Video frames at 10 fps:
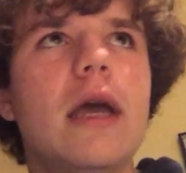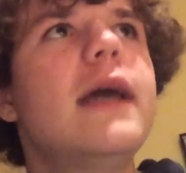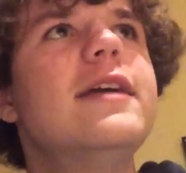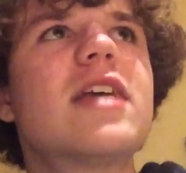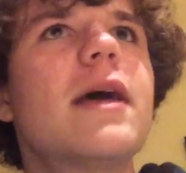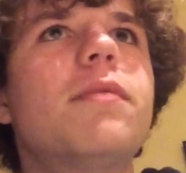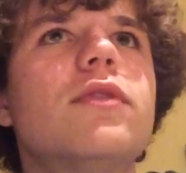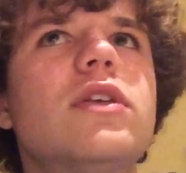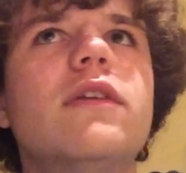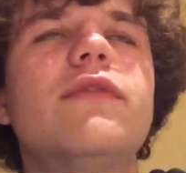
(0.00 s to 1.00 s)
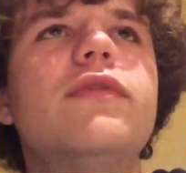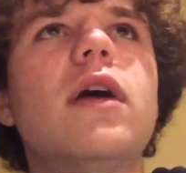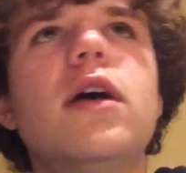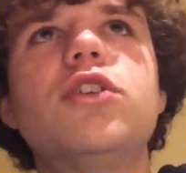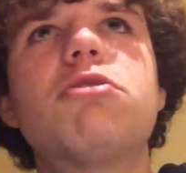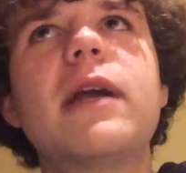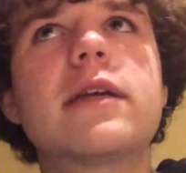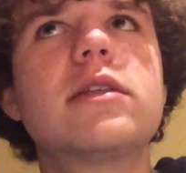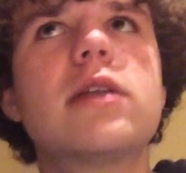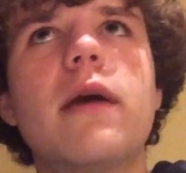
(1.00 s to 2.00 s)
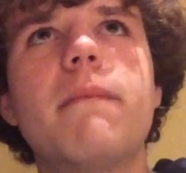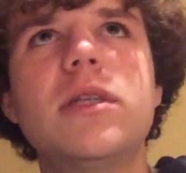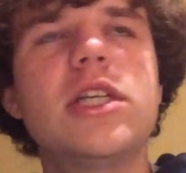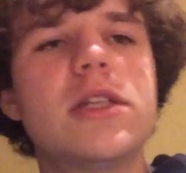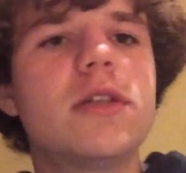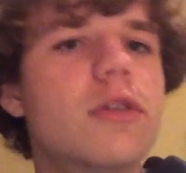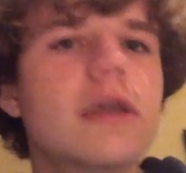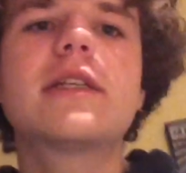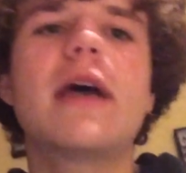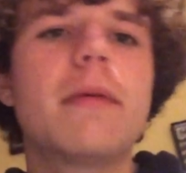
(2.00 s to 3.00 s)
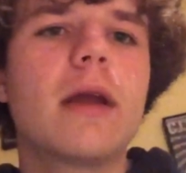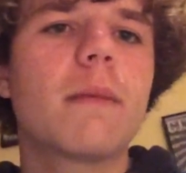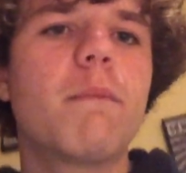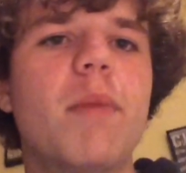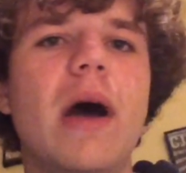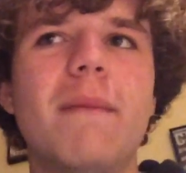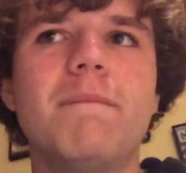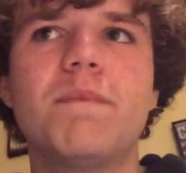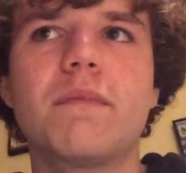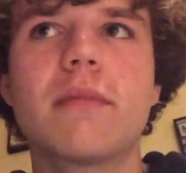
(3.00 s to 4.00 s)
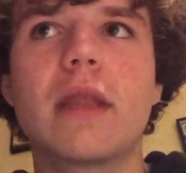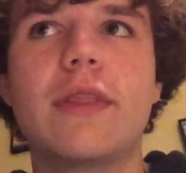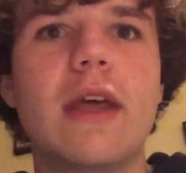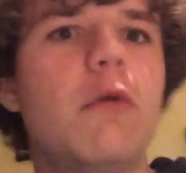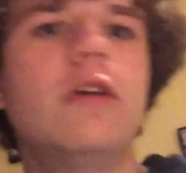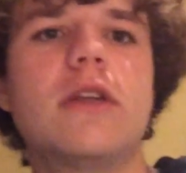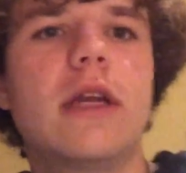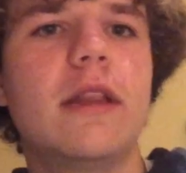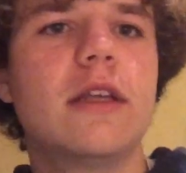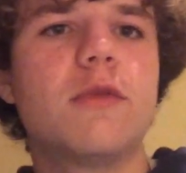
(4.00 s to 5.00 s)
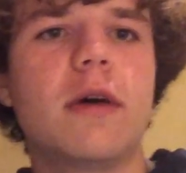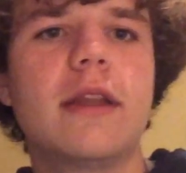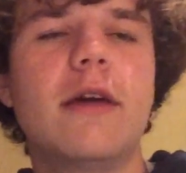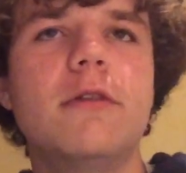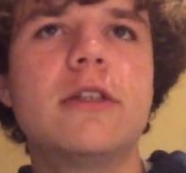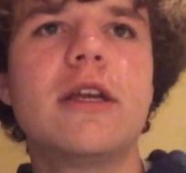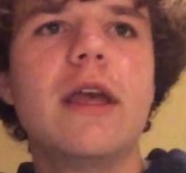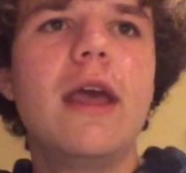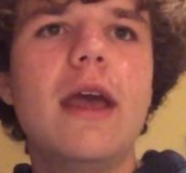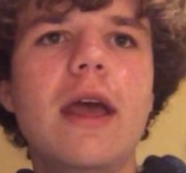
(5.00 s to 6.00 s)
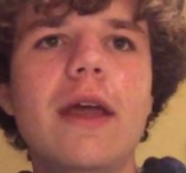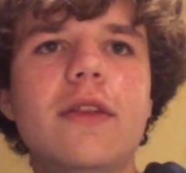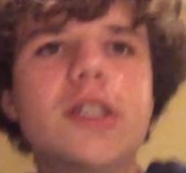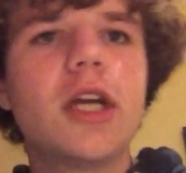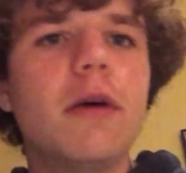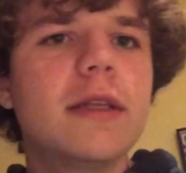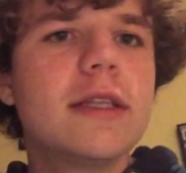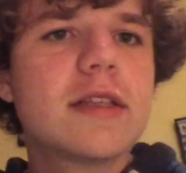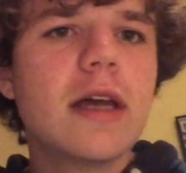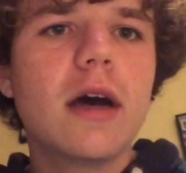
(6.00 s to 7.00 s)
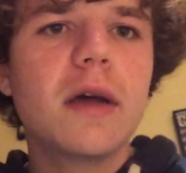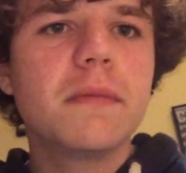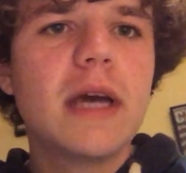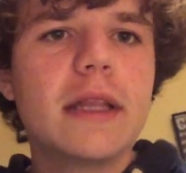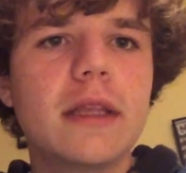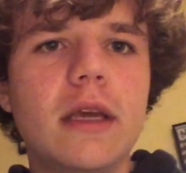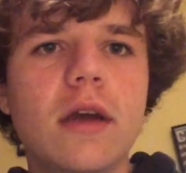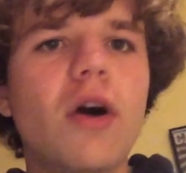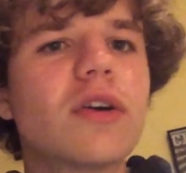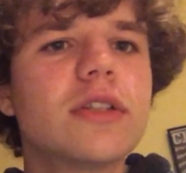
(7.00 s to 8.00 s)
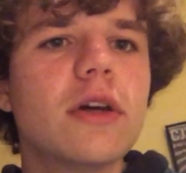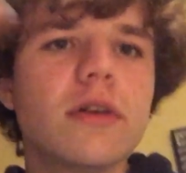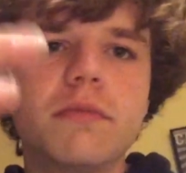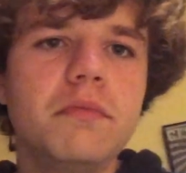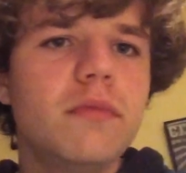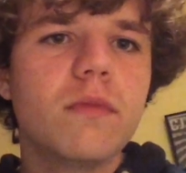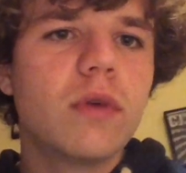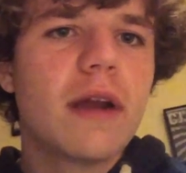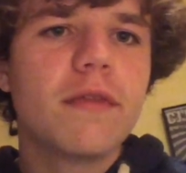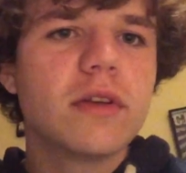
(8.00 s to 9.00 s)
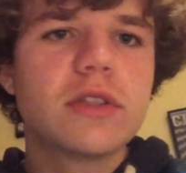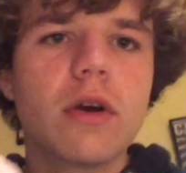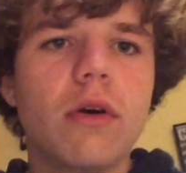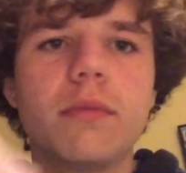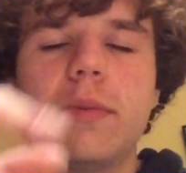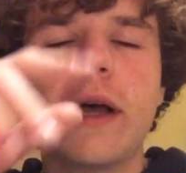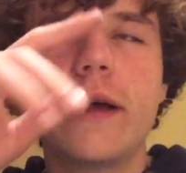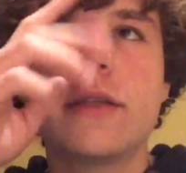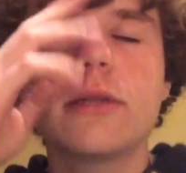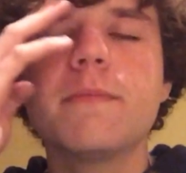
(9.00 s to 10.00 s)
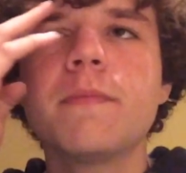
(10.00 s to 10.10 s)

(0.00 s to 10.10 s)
examples of magicians' tricks happening, but there wasn't in this one. There was the show at the start at the whatever it's called place,